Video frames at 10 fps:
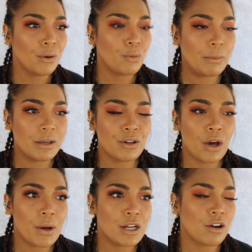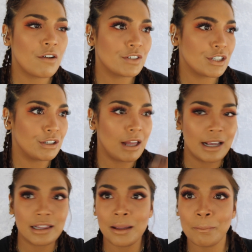We've been going off to
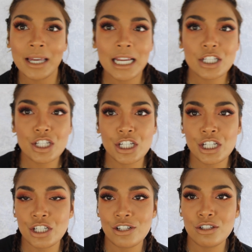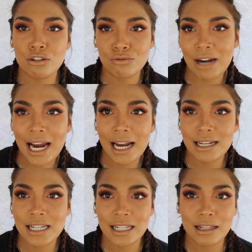like the beach just to
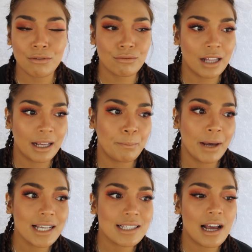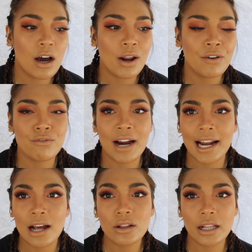ride, take the like bikes out and
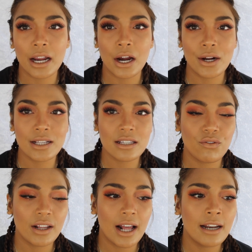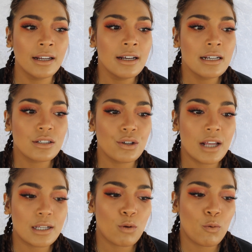ride out there and like that. So
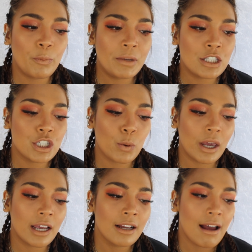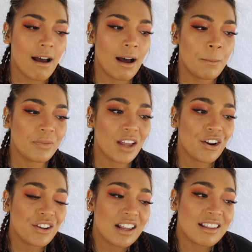that's what we've been doing.
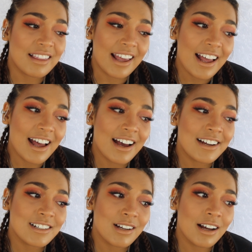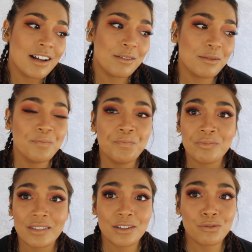Other than that,
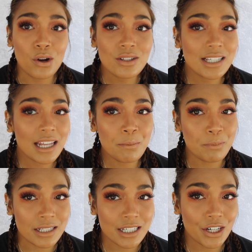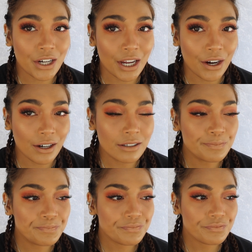the roads are getting busier here.
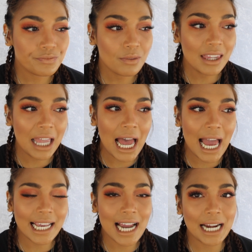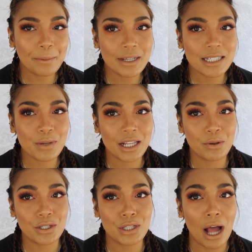I kind of miss when it
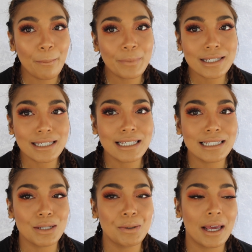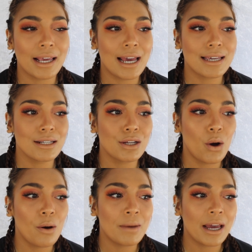was not busy, so like I could
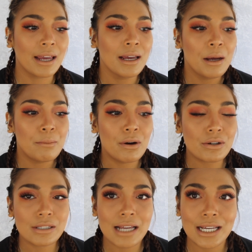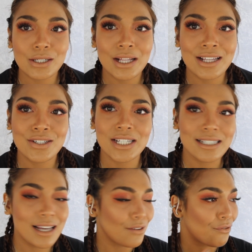go on my motorcycle and
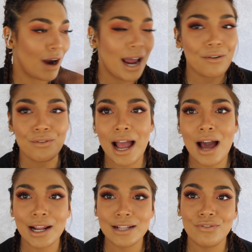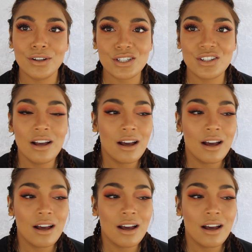just like ride around. It feels